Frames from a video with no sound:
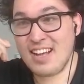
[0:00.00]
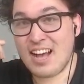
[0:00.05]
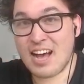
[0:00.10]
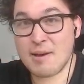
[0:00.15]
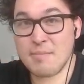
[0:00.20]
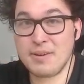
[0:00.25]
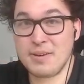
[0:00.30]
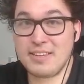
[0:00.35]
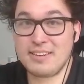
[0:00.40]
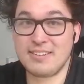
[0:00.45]

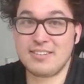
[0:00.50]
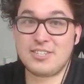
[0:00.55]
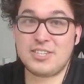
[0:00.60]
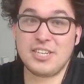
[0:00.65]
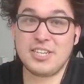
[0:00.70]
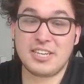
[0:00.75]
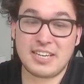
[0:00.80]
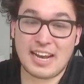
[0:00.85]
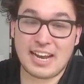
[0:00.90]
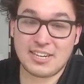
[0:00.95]
I mean,
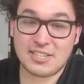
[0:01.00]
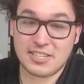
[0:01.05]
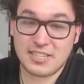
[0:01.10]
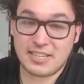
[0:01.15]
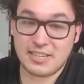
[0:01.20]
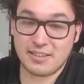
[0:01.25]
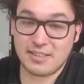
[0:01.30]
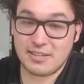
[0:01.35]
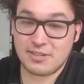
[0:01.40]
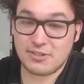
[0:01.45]
she could actually
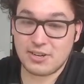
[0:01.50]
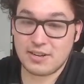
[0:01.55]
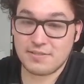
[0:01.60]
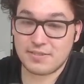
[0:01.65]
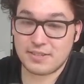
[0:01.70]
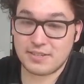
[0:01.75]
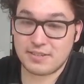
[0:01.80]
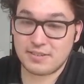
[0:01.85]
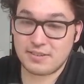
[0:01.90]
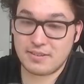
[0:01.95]
kill the
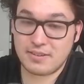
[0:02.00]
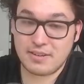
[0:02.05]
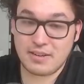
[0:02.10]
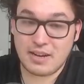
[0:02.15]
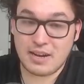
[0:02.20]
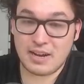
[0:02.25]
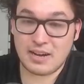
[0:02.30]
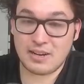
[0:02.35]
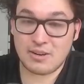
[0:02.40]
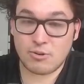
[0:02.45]
Draven,
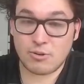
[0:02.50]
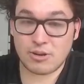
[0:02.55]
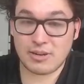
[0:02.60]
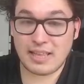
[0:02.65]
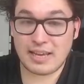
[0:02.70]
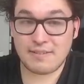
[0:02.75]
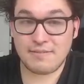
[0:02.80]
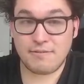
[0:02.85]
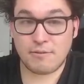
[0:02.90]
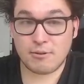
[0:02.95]
or,
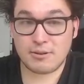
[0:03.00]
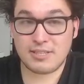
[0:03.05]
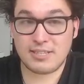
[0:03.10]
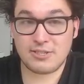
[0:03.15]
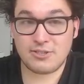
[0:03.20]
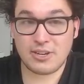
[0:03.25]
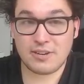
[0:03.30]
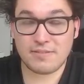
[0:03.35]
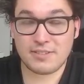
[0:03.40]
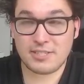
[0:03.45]
like, force the
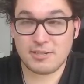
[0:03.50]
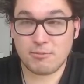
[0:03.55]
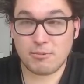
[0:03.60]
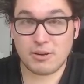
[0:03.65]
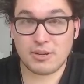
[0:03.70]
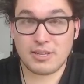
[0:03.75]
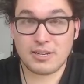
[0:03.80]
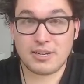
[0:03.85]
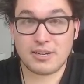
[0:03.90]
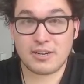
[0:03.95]
Draven to
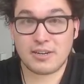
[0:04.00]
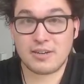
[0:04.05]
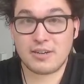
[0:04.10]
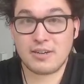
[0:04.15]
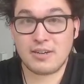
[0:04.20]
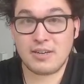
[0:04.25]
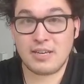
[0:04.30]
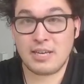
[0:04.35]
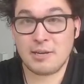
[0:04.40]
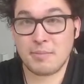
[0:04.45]
Whirling her.
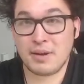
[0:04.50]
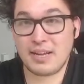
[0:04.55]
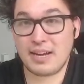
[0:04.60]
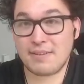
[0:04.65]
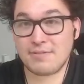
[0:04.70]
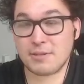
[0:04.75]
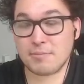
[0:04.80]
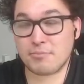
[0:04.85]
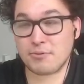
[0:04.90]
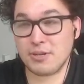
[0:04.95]
You might
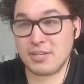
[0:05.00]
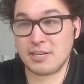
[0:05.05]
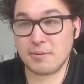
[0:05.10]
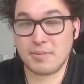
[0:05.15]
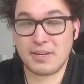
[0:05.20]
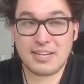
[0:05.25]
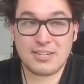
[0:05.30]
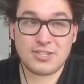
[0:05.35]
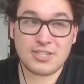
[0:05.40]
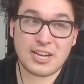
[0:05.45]
have to
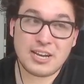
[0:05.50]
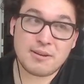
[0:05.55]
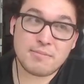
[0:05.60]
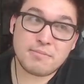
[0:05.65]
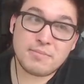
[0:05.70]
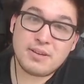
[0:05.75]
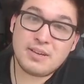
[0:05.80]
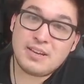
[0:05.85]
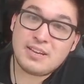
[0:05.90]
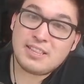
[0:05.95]
pre-commit a
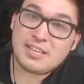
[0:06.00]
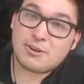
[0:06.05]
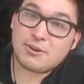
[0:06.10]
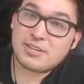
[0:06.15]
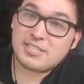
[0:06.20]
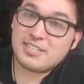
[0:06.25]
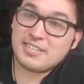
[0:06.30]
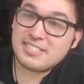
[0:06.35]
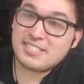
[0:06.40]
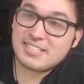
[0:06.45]
gem. The
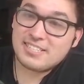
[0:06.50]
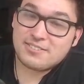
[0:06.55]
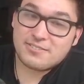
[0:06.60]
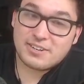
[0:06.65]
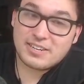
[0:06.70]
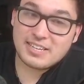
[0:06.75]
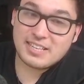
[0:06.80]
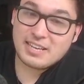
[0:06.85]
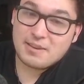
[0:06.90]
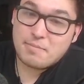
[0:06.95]
question is he
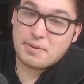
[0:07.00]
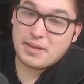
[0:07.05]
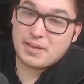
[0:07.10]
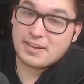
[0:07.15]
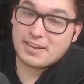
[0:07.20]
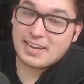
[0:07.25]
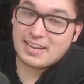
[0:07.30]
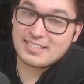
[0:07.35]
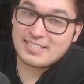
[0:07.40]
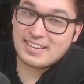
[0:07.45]
running, like,
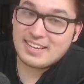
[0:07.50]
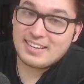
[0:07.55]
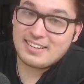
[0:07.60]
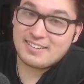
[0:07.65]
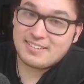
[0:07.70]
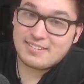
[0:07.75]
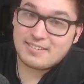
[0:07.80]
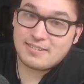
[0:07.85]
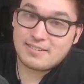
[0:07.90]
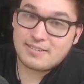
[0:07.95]
Pale Cascade?